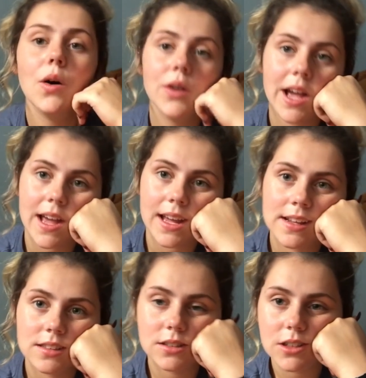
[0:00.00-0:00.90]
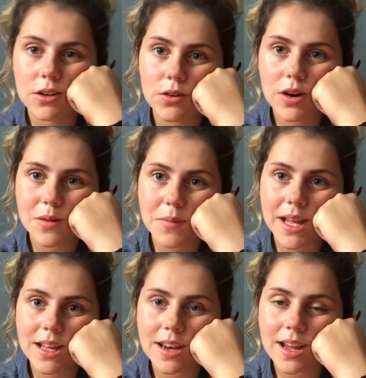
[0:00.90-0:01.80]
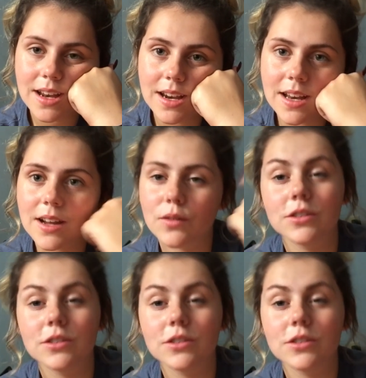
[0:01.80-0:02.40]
Okay, so Megan editing,